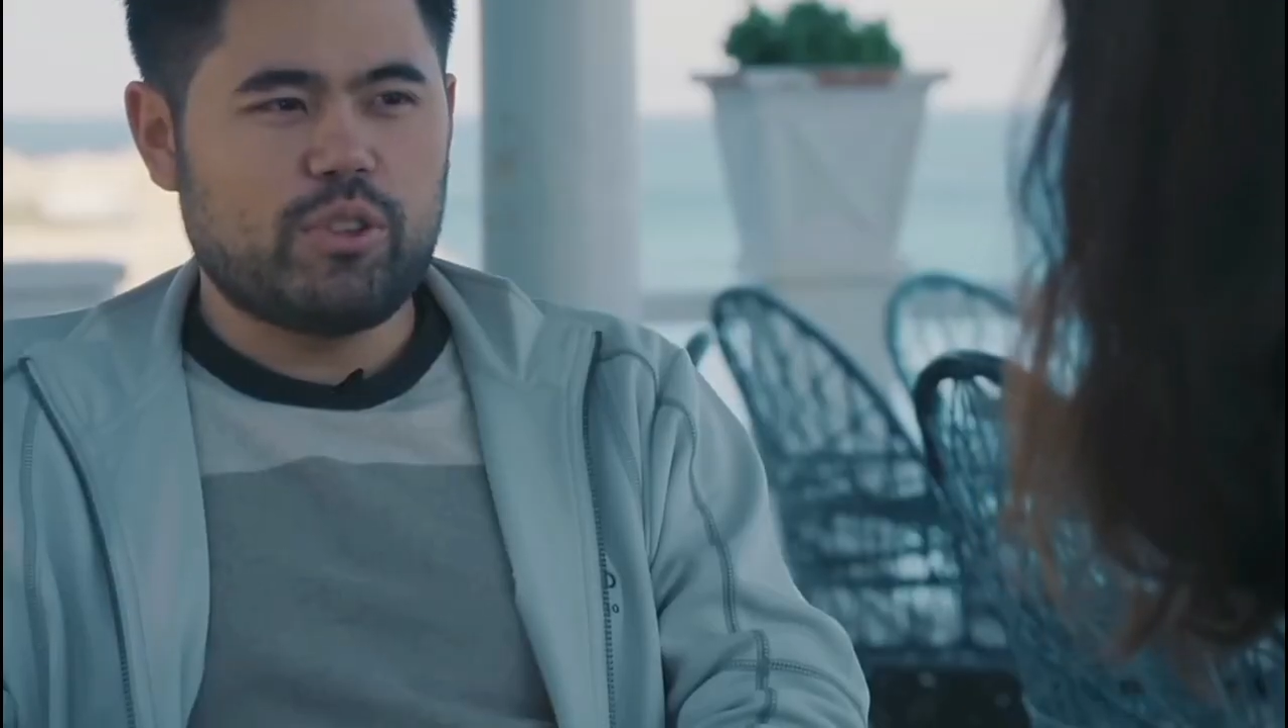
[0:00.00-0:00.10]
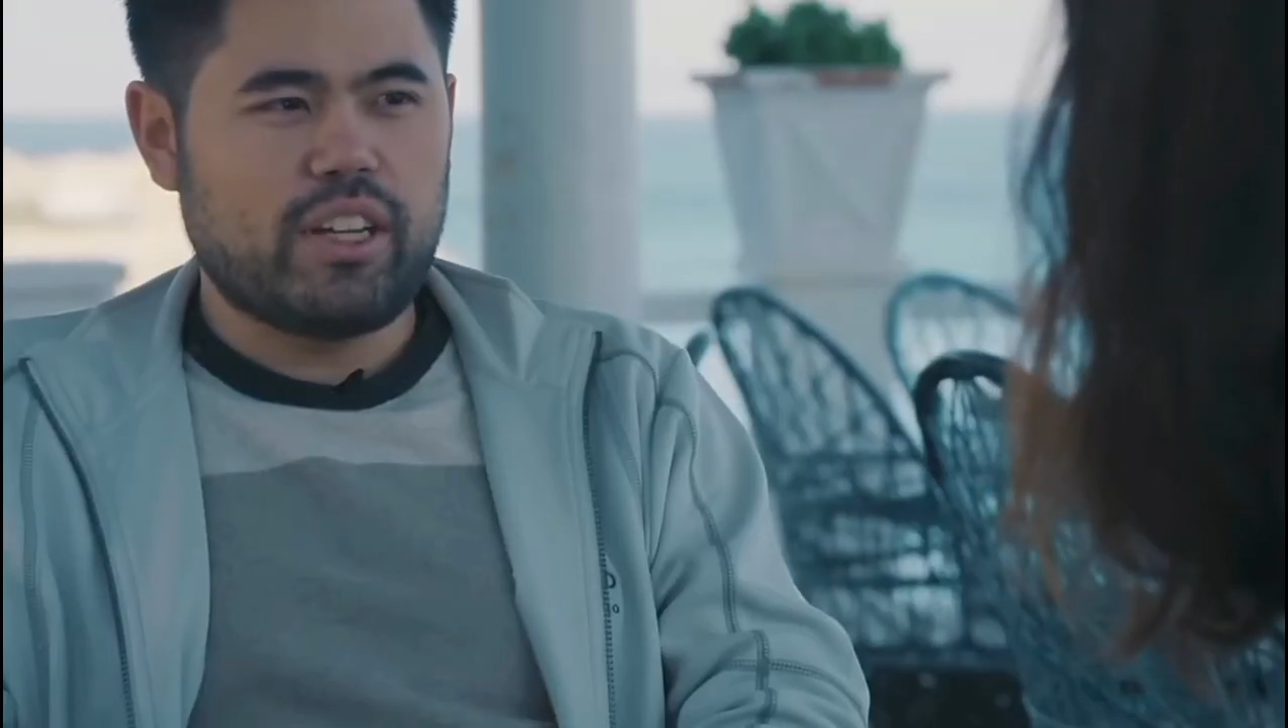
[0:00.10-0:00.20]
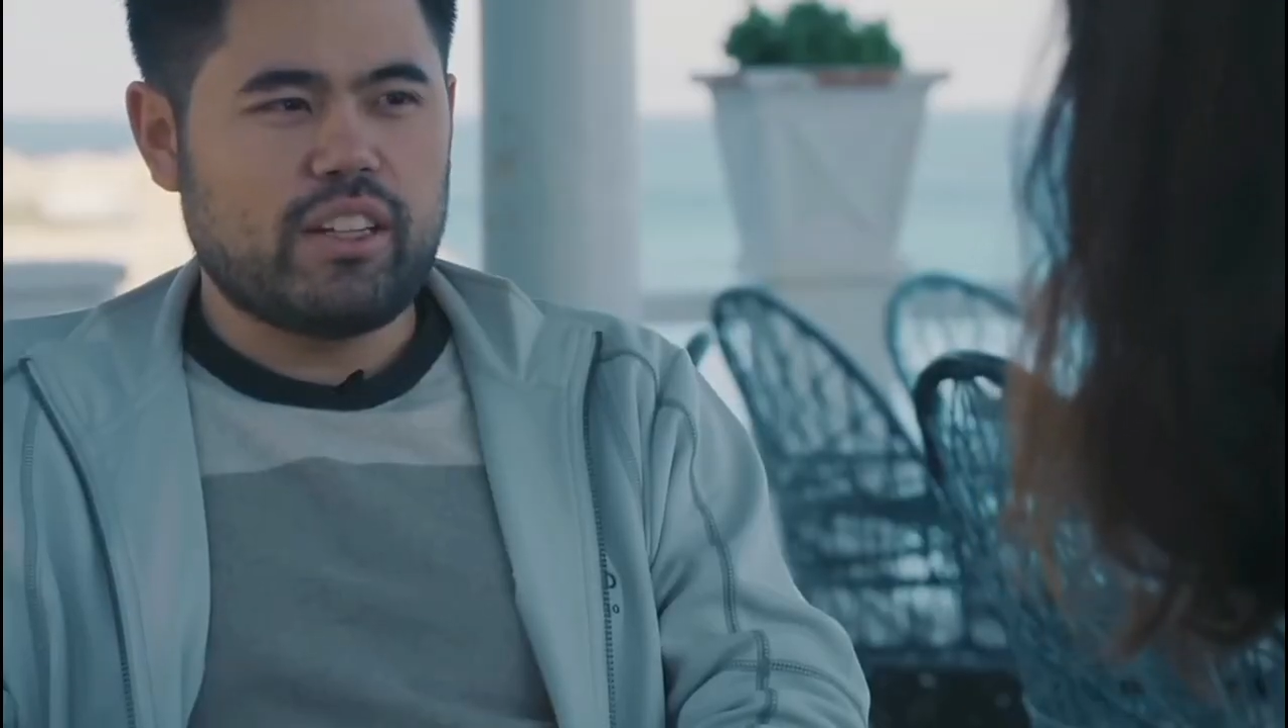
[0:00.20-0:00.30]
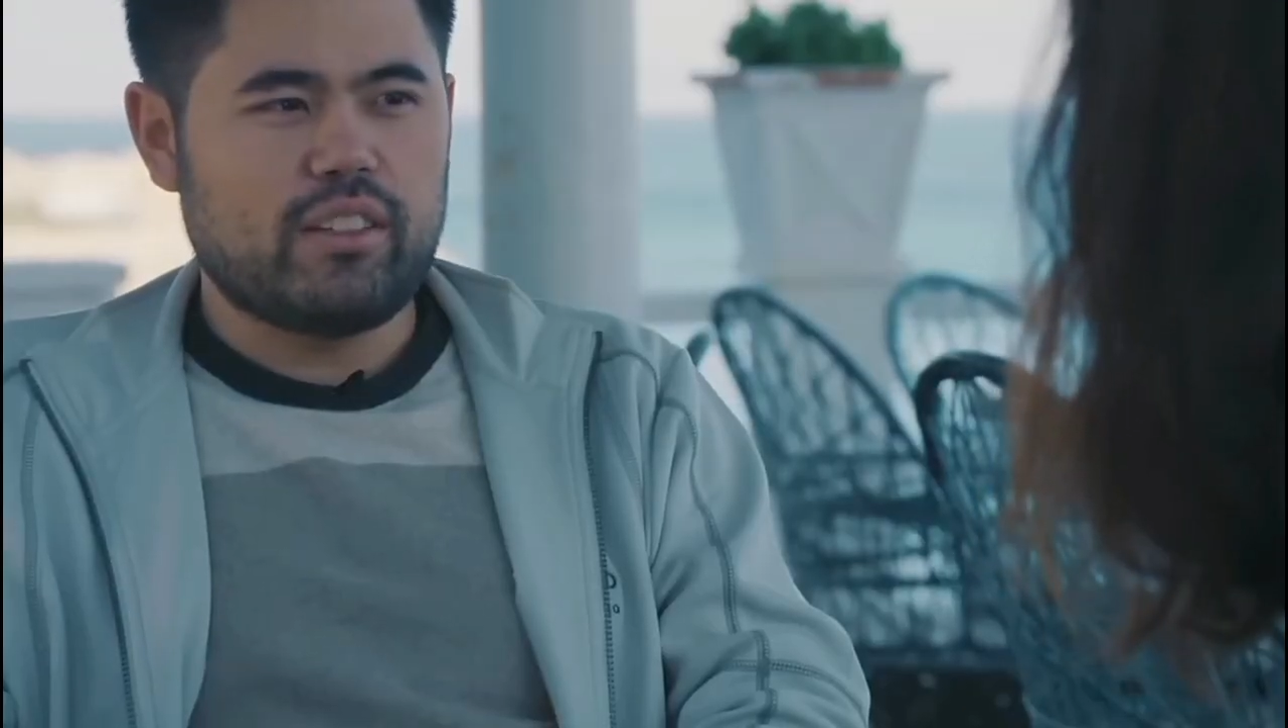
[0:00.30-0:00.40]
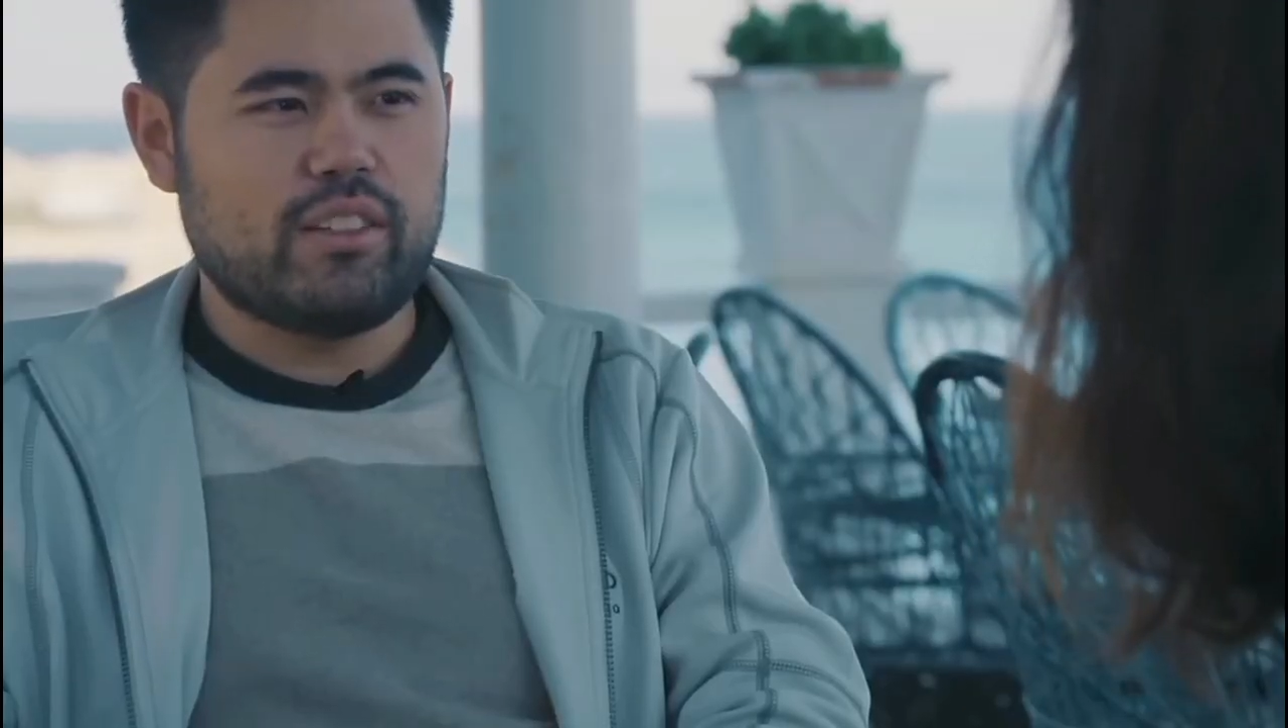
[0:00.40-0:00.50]

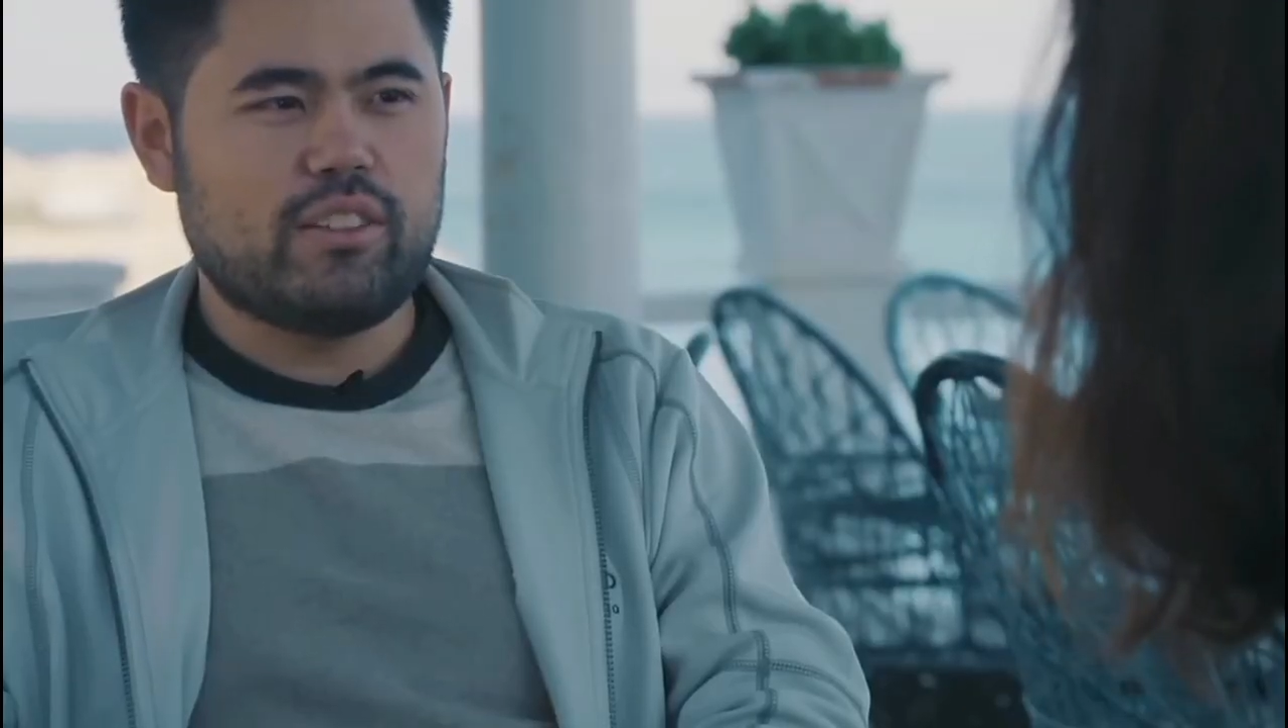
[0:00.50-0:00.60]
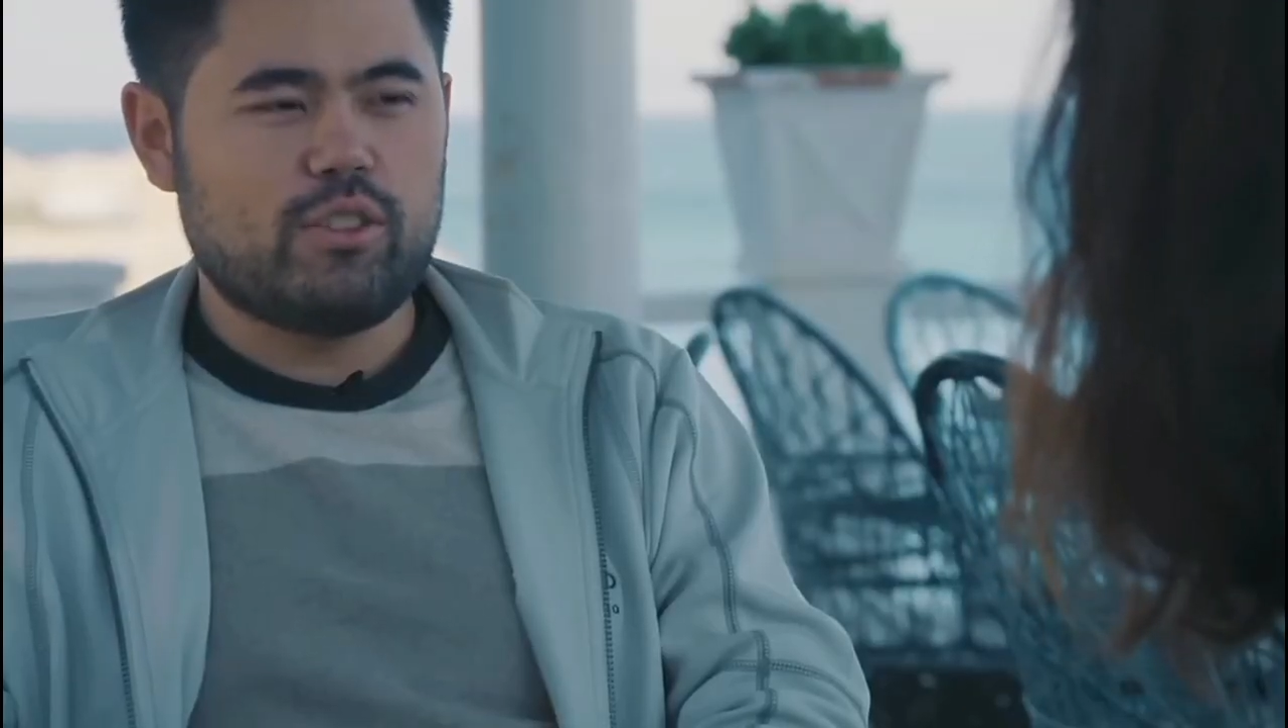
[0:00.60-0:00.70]
that to,